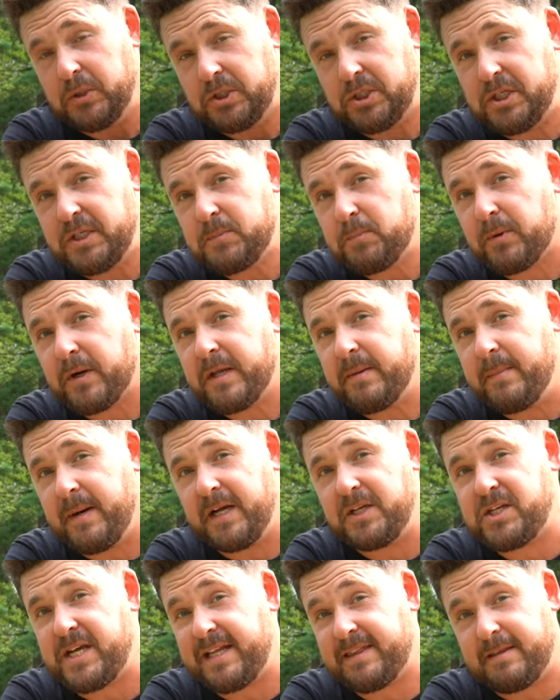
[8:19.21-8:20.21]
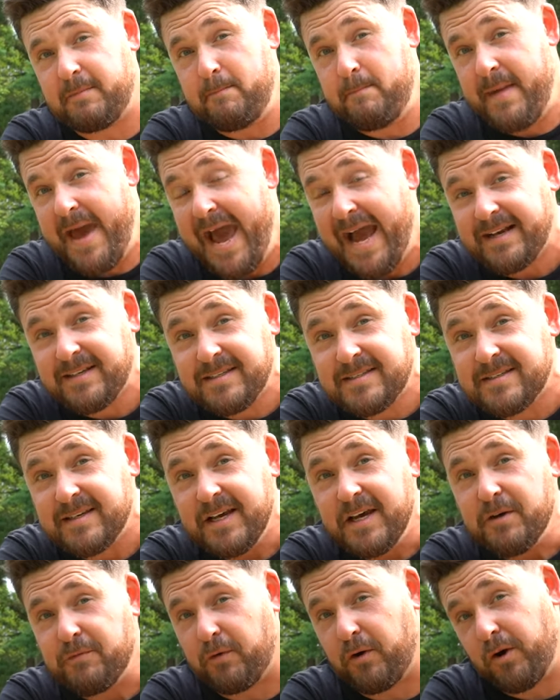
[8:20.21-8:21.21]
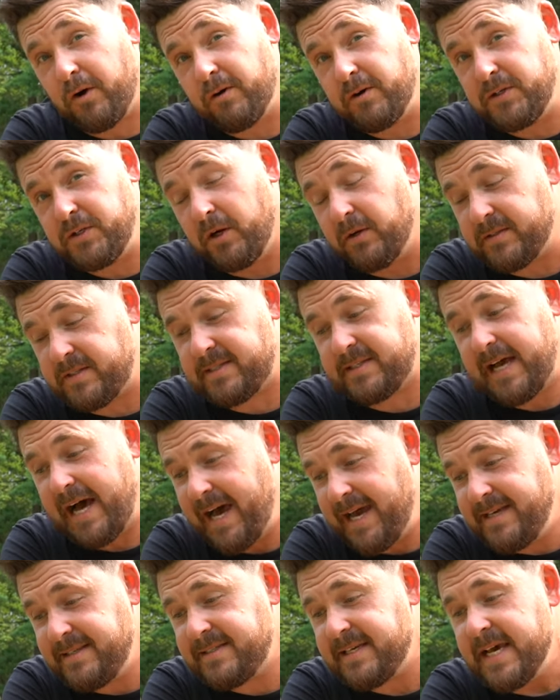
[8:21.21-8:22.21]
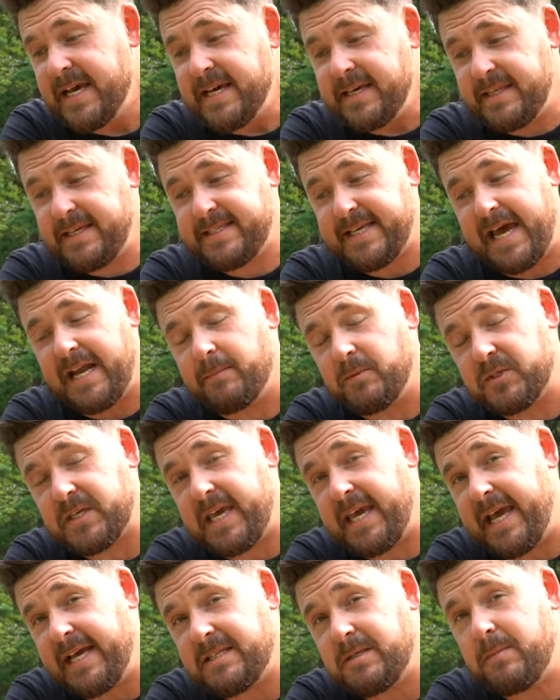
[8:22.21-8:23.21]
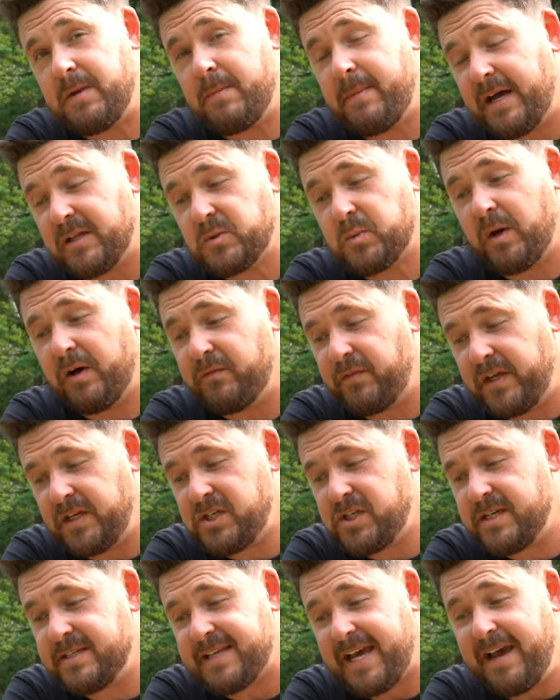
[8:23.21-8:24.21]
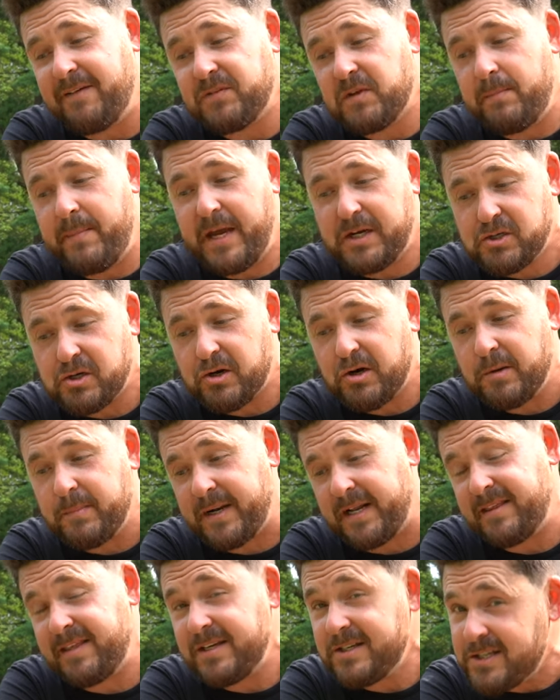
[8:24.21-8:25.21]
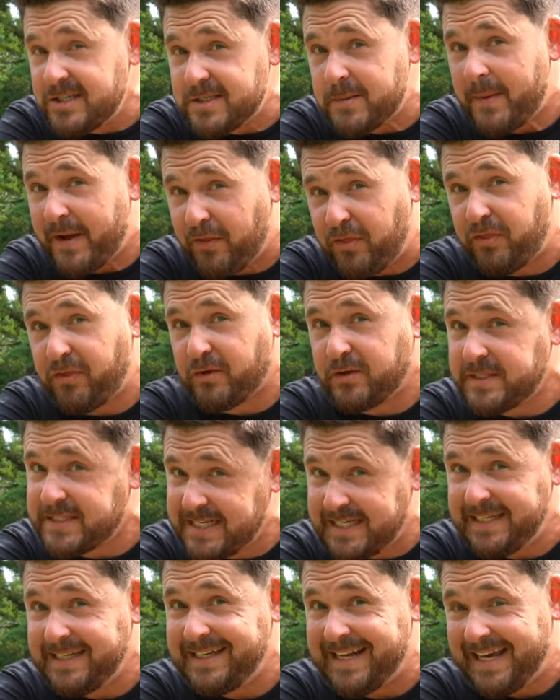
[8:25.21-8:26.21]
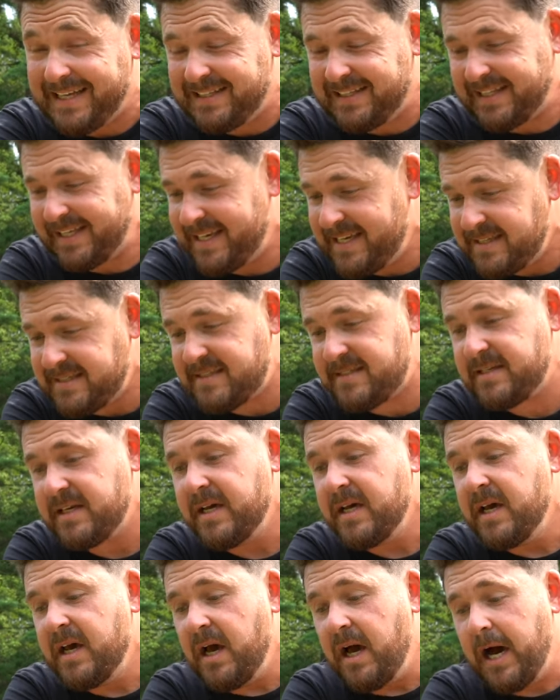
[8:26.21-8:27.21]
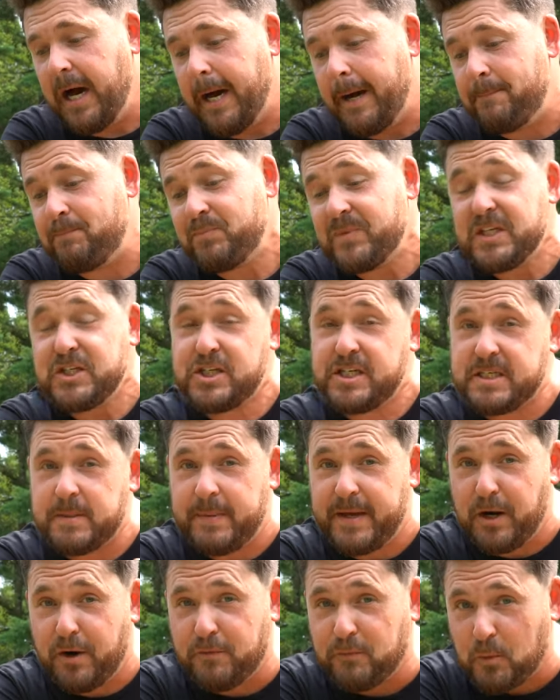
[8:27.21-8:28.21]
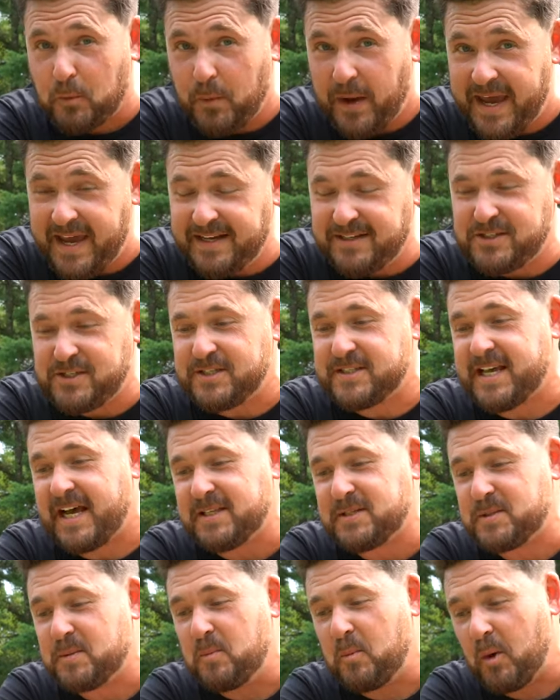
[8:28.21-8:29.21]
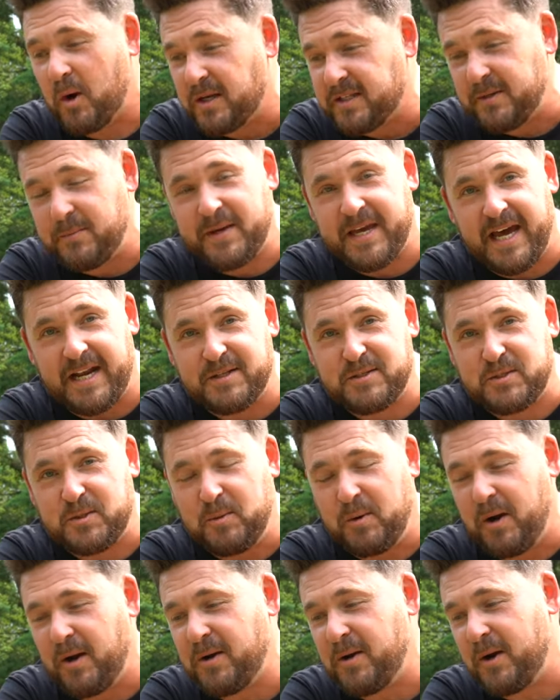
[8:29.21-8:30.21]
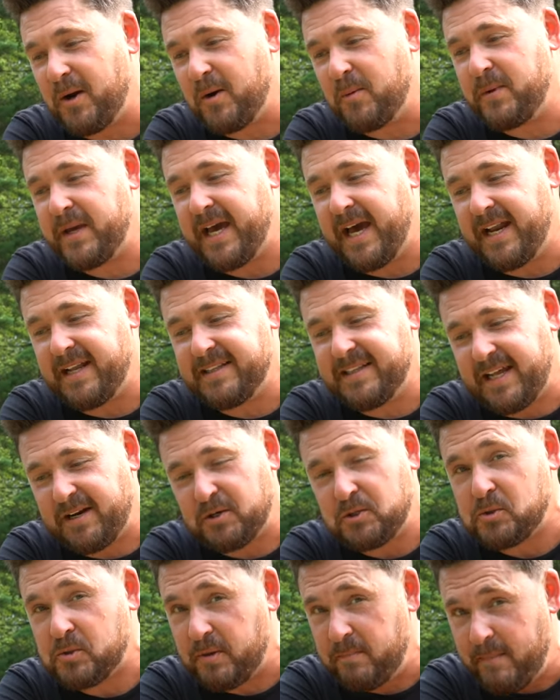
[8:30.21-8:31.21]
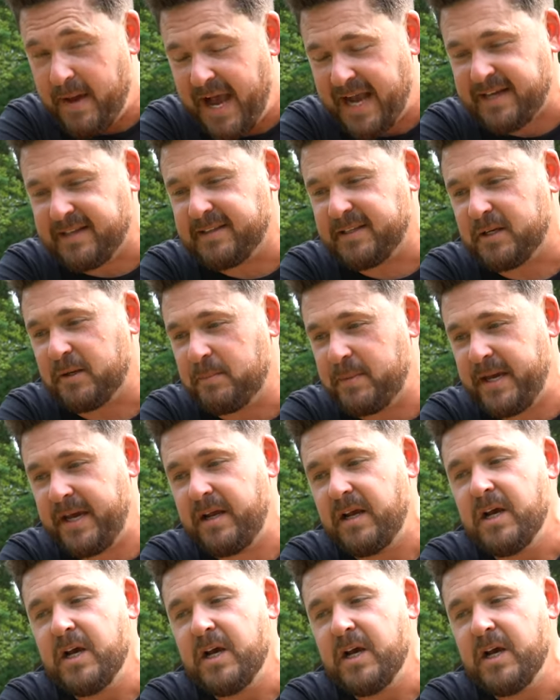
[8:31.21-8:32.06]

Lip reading: She's pretty much at the max for her adult size. These animals can get to be about 12 inches. I have to measure her, but I think she's about 13 at least. She's a bit overweight. She's got some work that we gotta do on her. We gotta let her trim back a little bit.